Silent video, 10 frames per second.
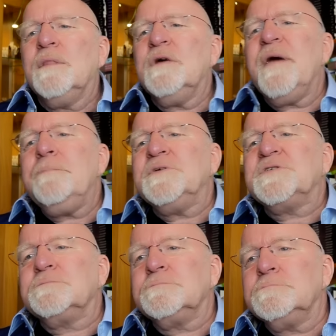November,
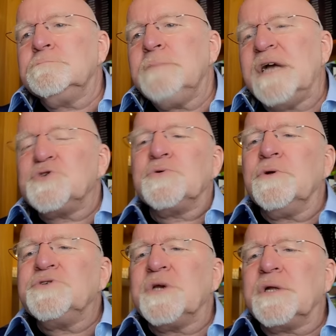
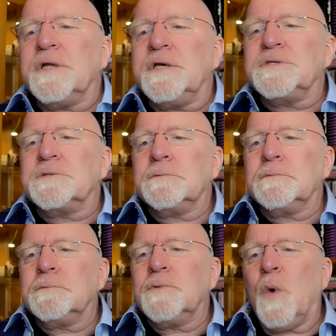astrologically, is
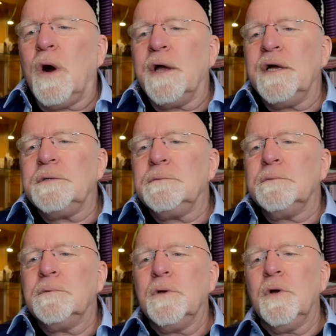quiet.
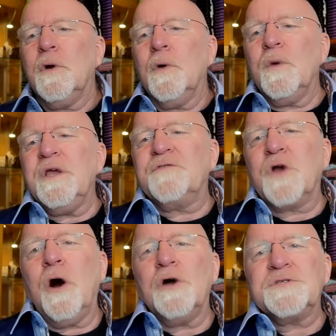We've
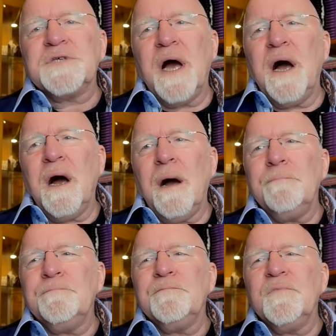got
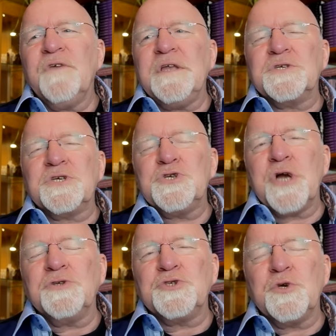um, Venus
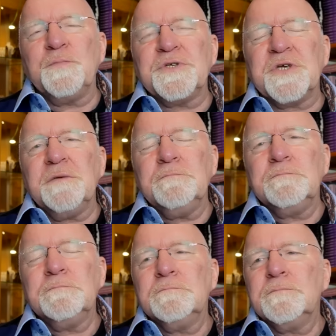conjunct Jupiter
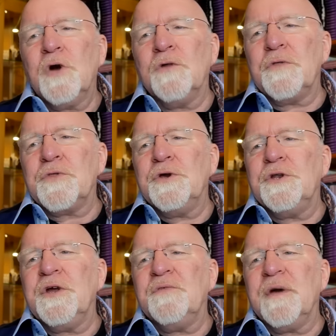on the third
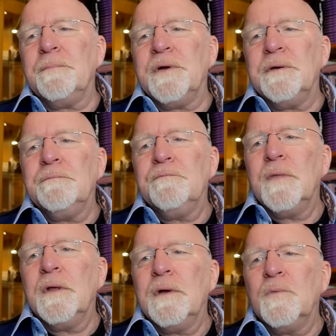of November.
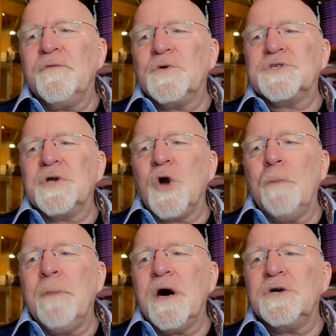We've also
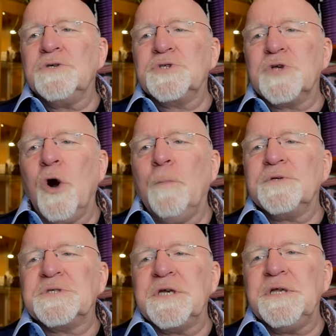got Mars
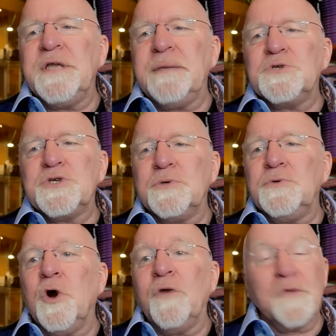opposite
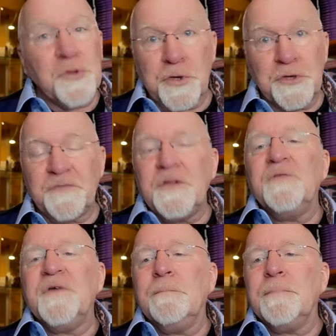Neptune on the third of
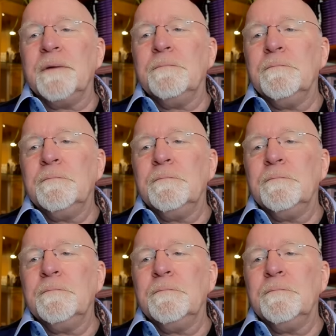November.